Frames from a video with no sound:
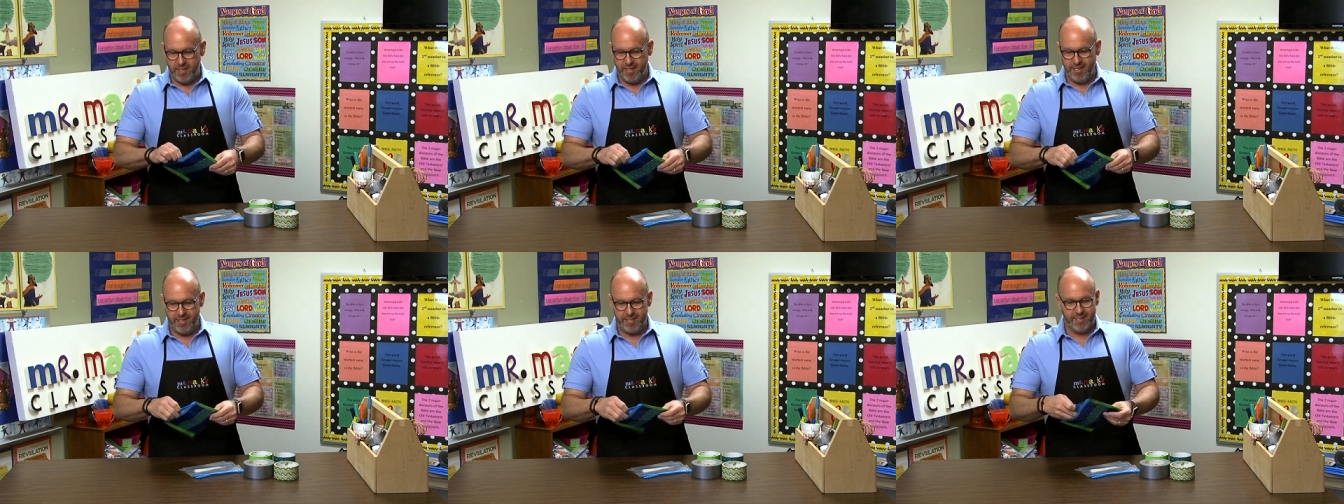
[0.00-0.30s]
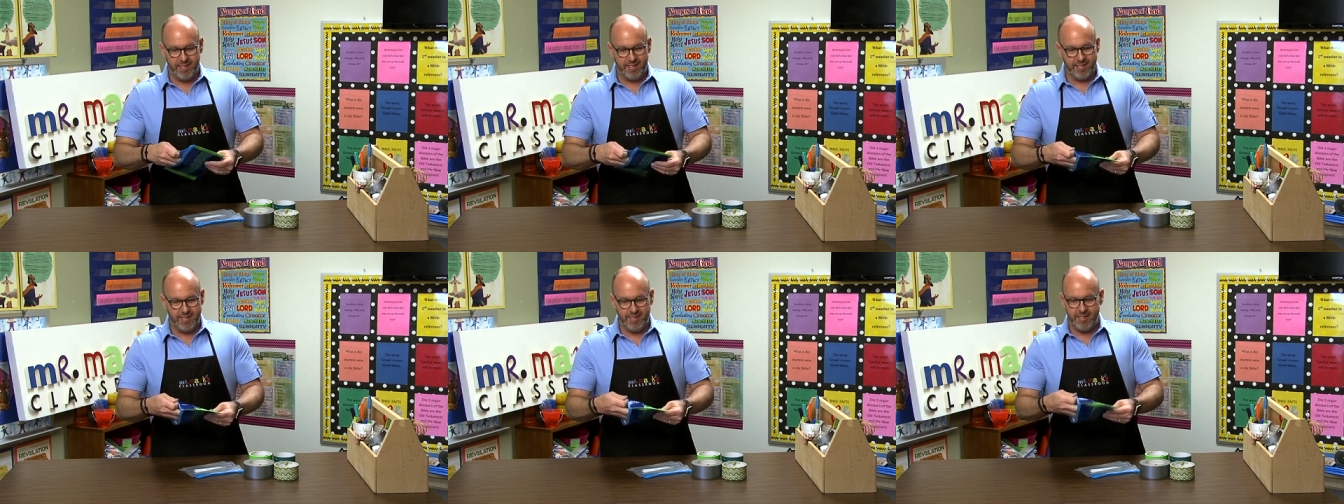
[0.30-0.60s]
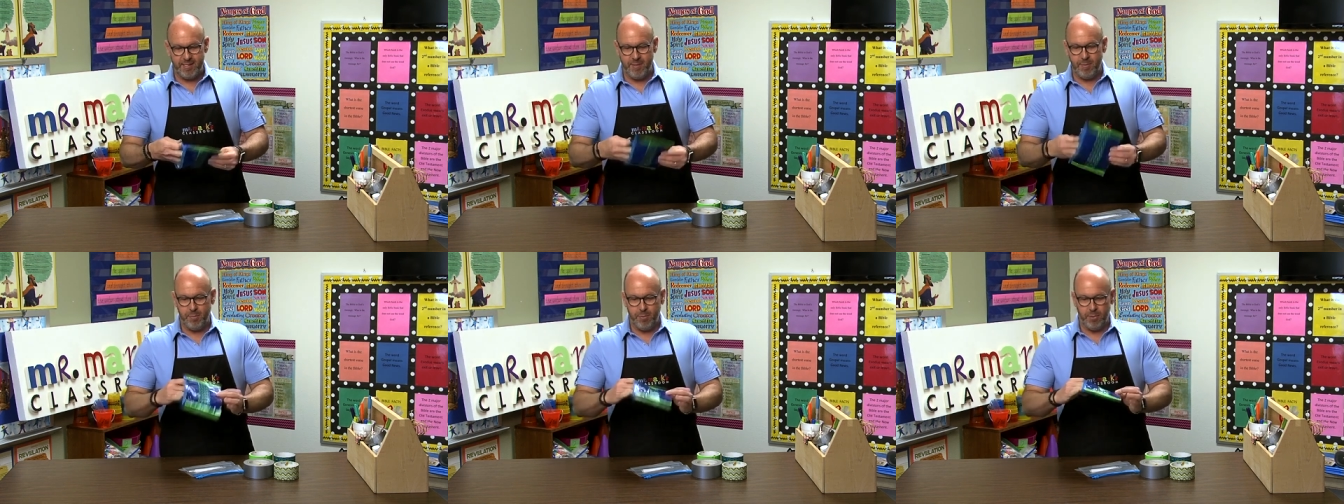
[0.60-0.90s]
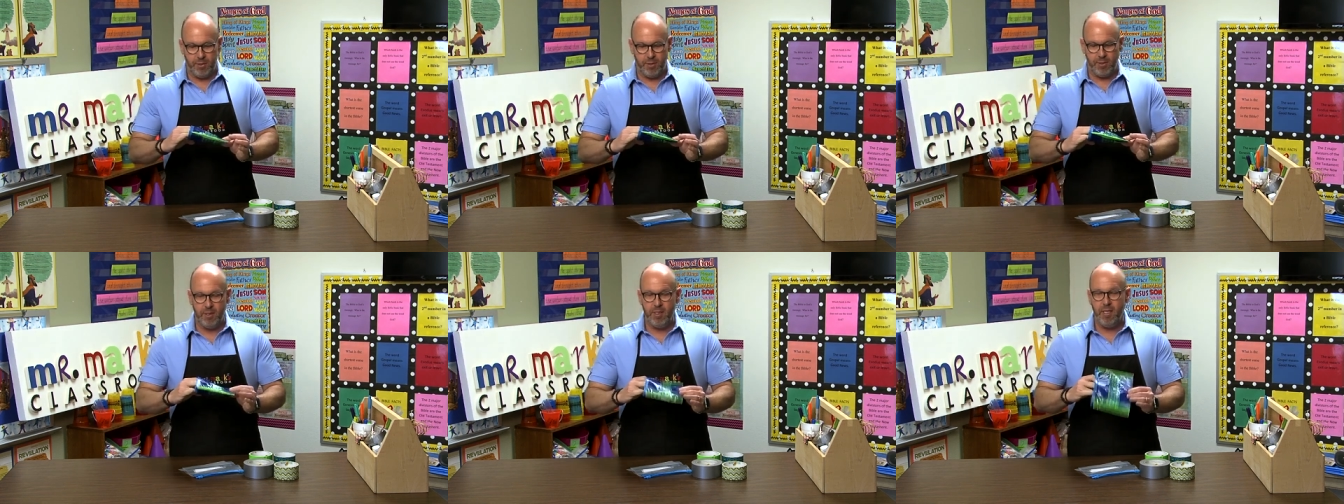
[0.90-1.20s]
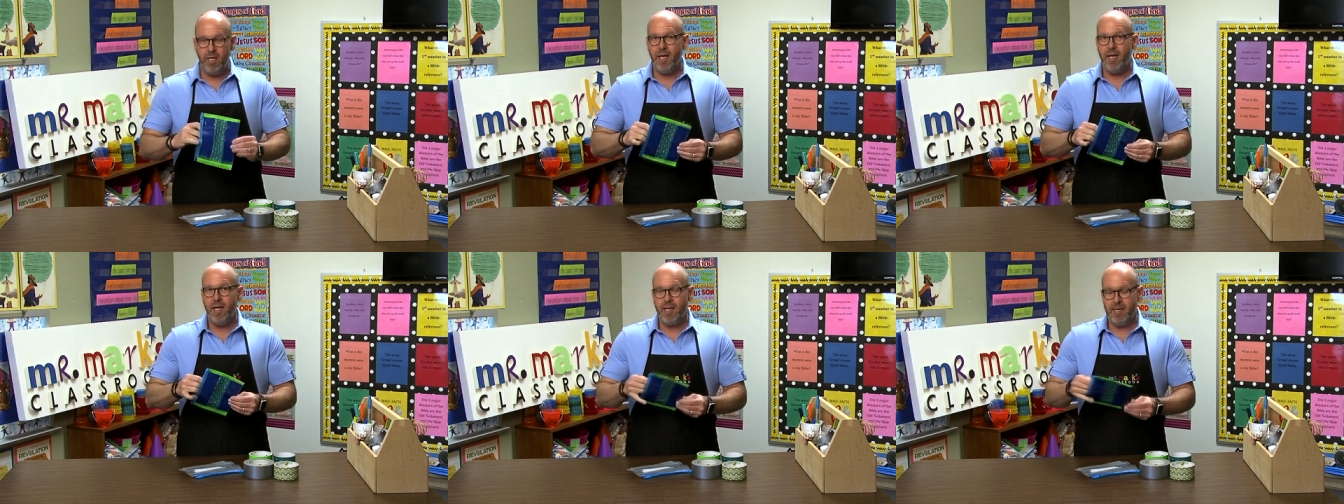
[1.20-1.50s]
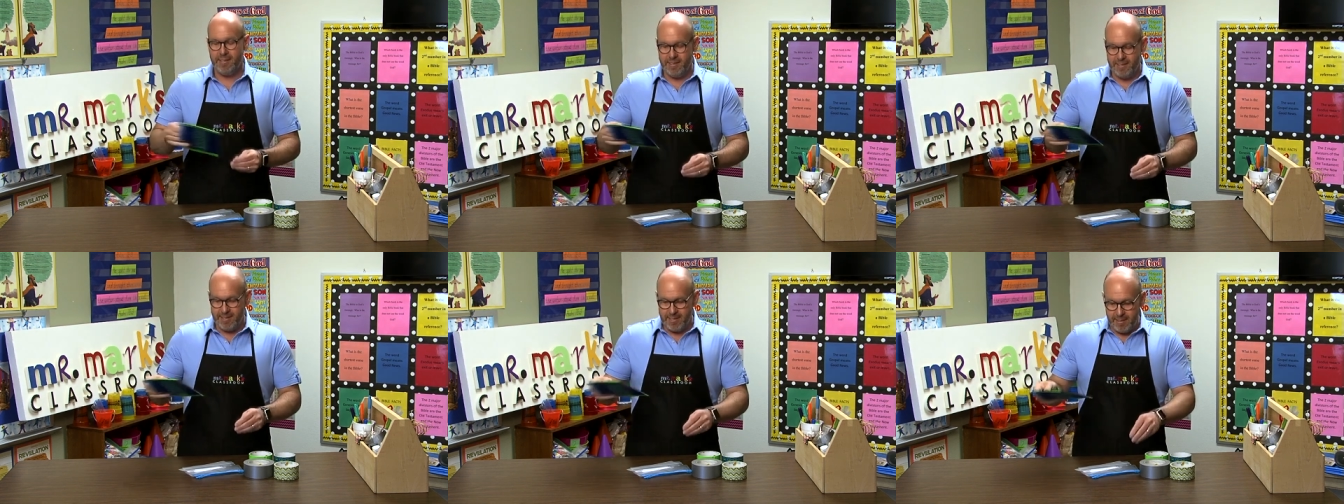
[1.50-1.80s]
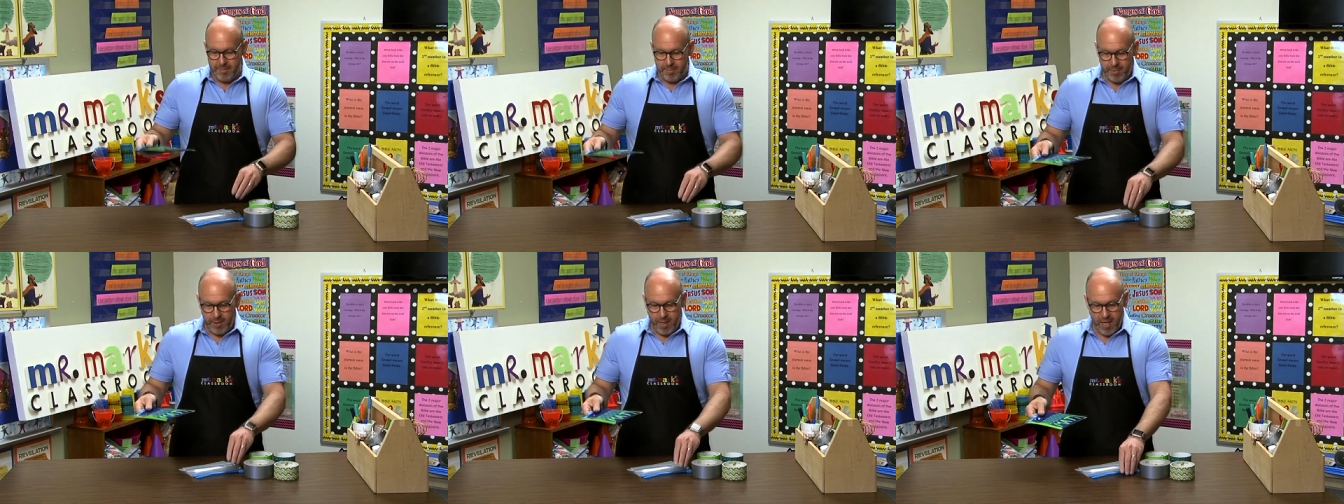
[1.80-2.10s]
it's a simple
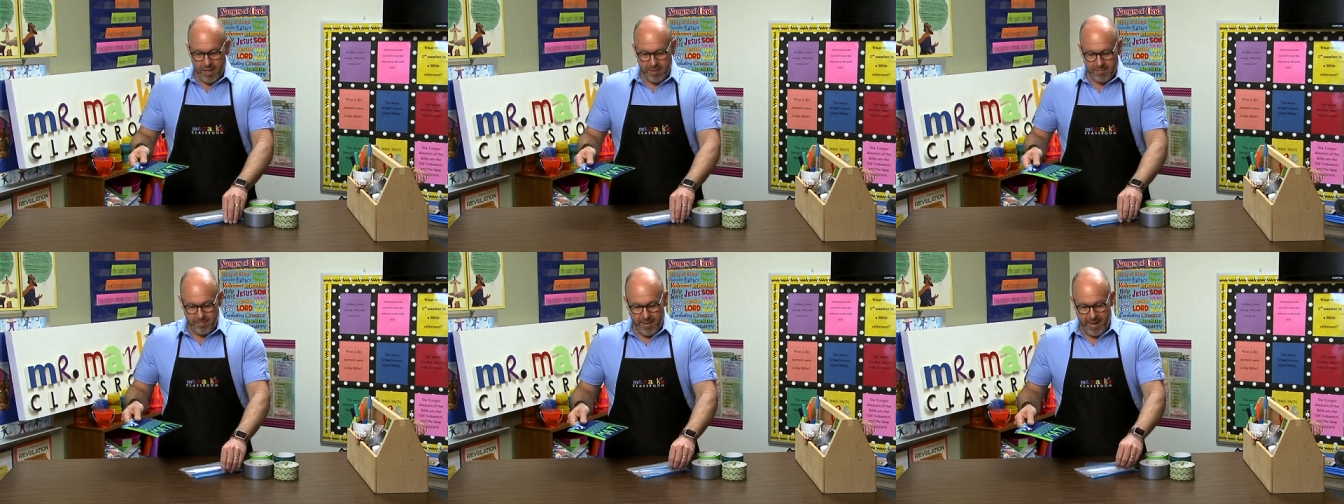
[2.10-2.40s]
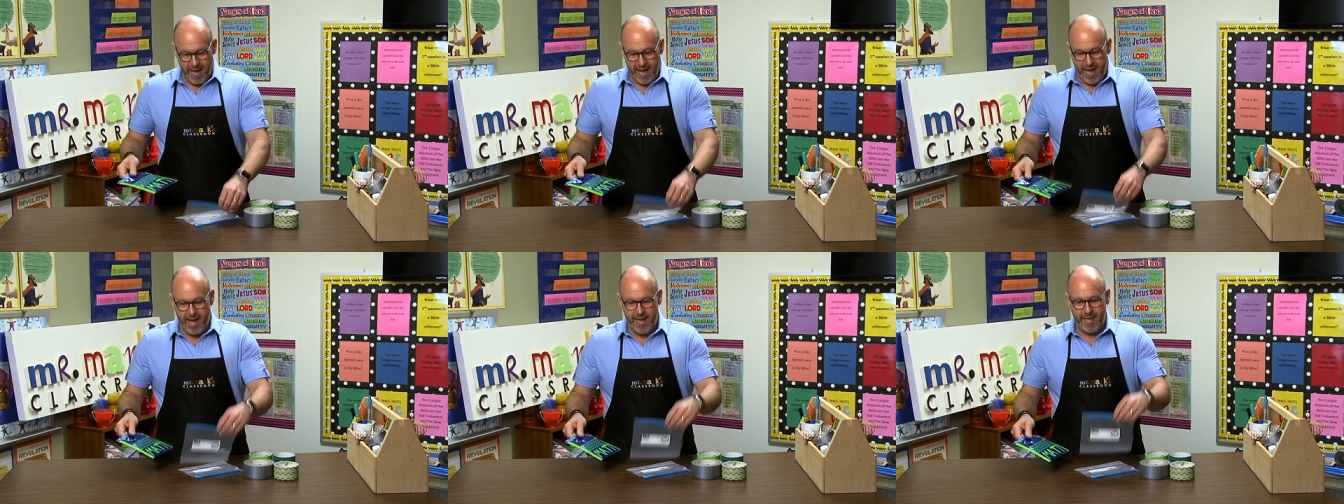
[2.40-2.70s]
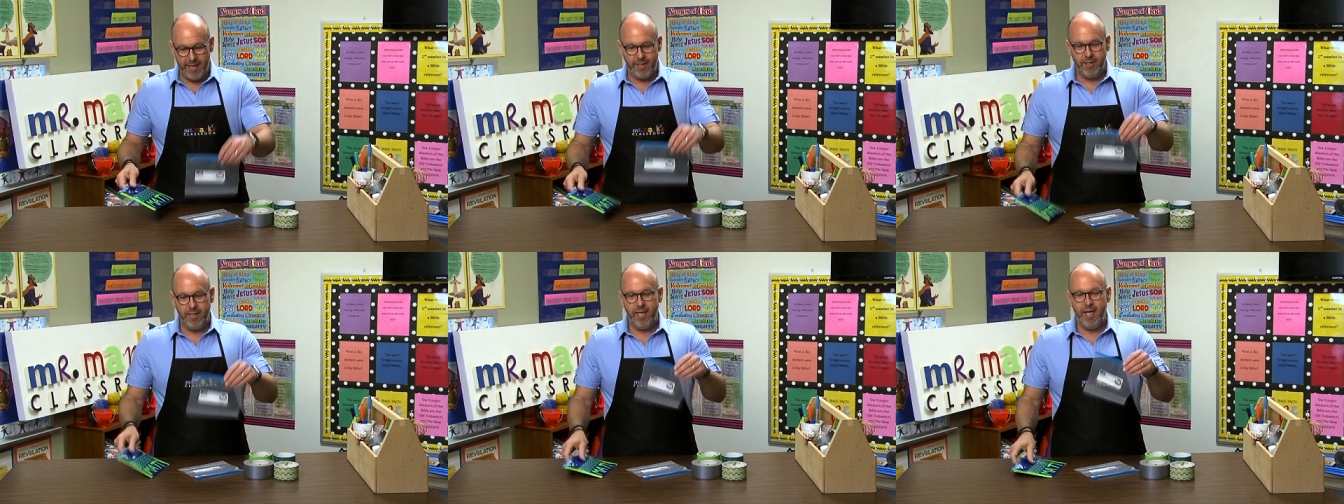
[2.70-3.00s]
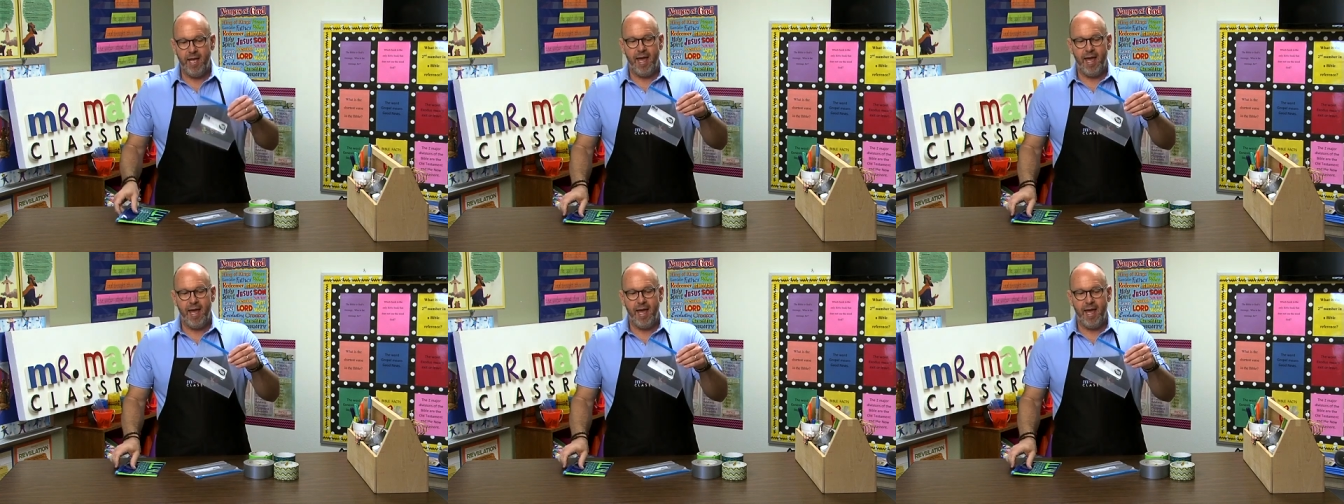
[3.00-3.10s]
Ziploc bag